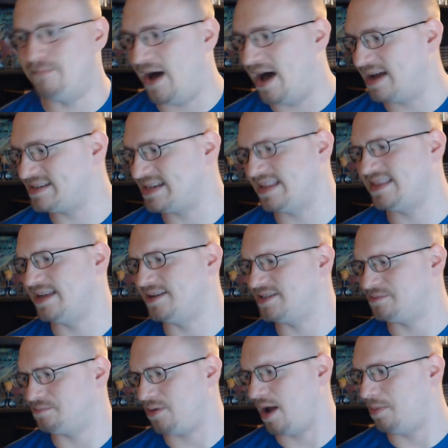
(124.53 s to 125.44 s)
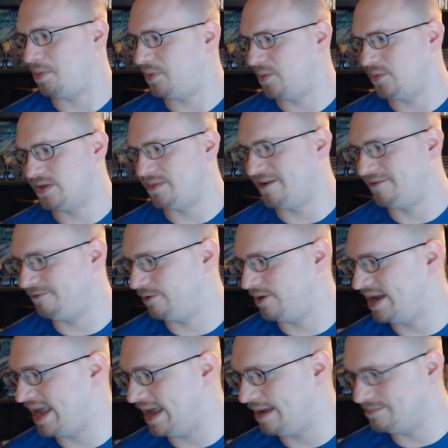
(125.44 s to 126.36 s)
I think it was probably one of my
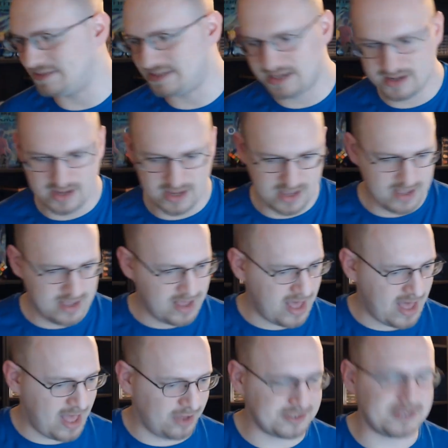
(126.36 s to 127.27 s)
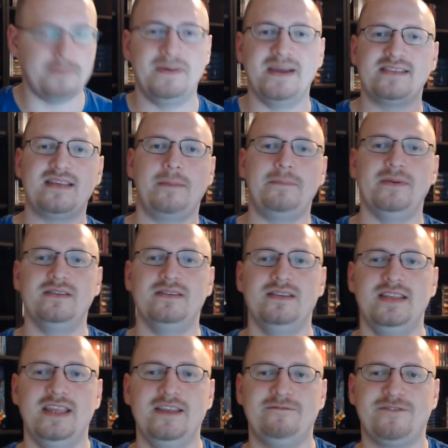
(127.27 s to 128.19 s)
free games. I also picked up
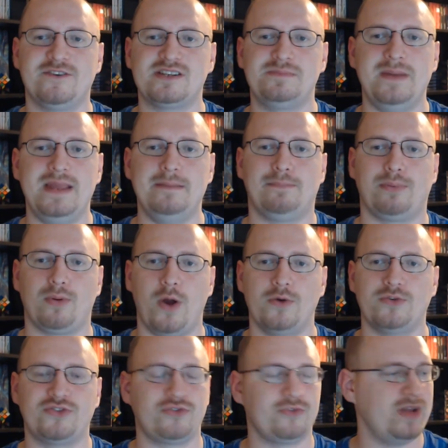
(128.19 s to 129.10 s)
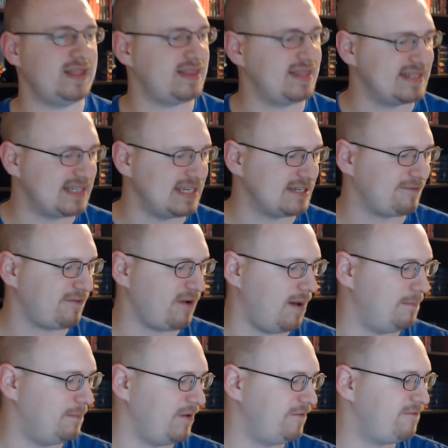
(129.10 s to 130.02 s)
Need for Speed Pro Street. This is
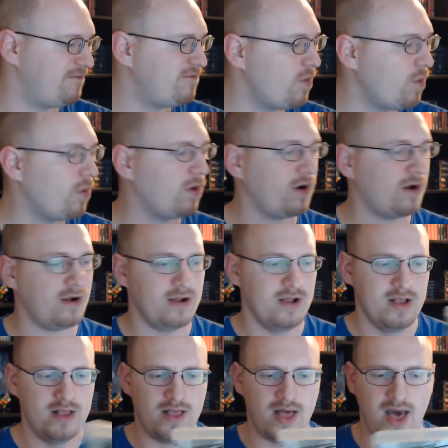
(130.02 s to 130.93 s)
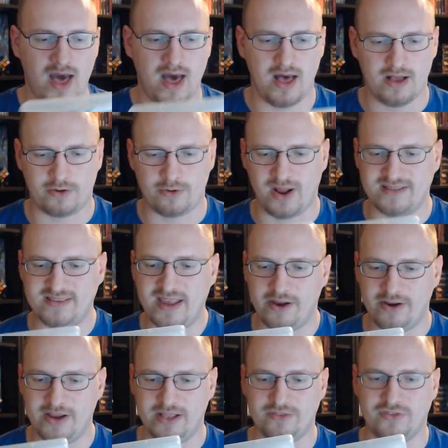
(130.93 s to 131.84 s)
from before
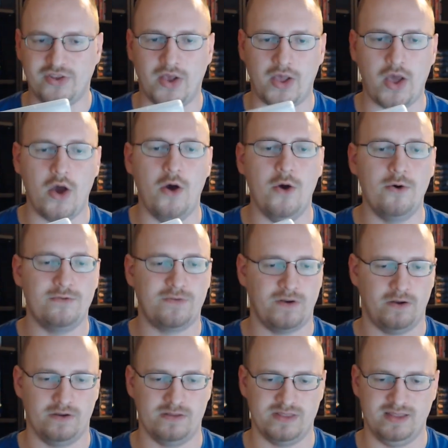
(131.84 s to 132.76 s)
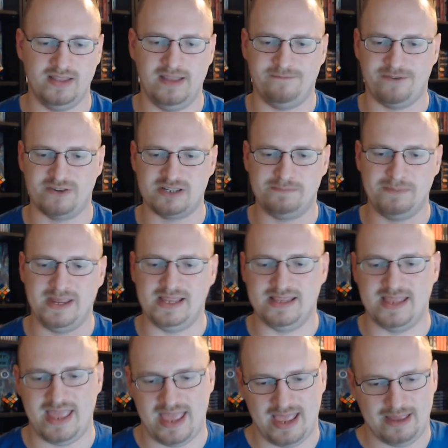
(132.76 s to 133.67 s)
Criterion took over the Need for
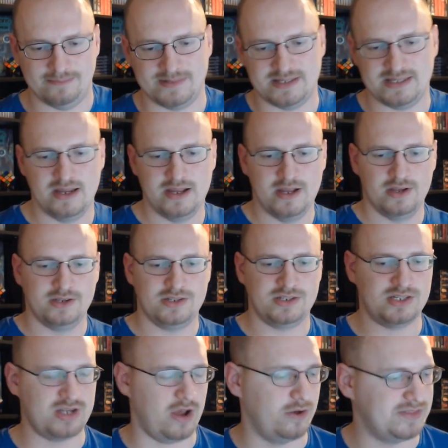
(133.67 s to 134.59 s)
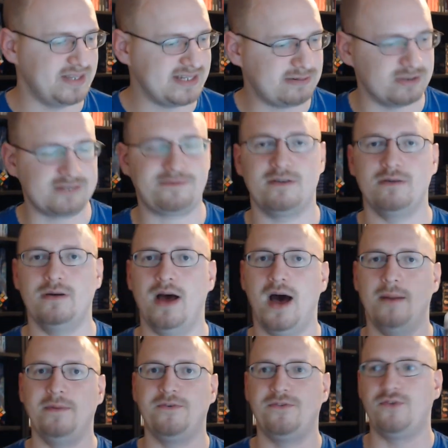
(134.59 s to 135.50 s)
Speed games. So this was for
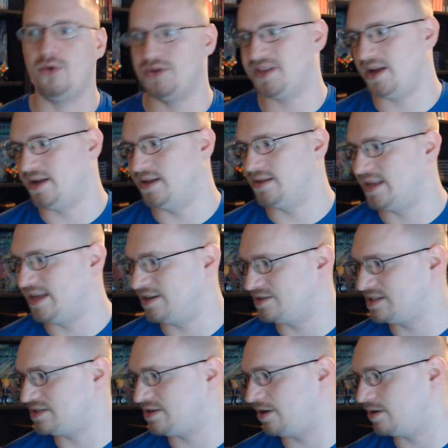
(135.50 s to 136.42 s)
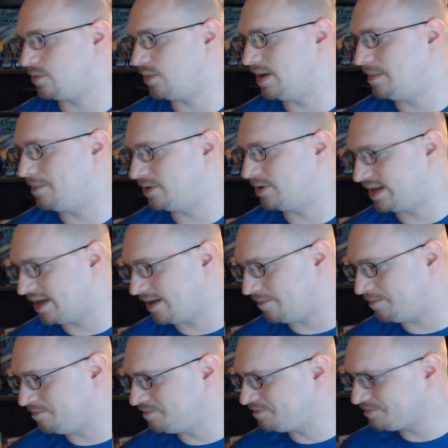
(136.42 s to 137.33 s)
before they started rebooting
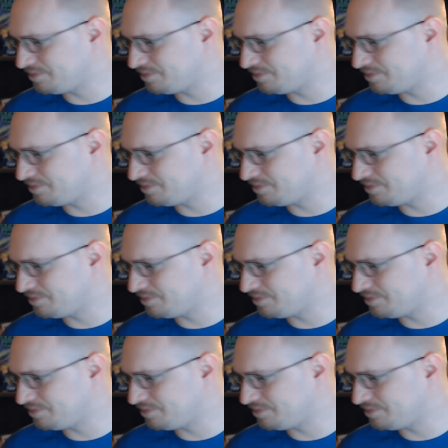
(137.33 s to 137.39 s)
them.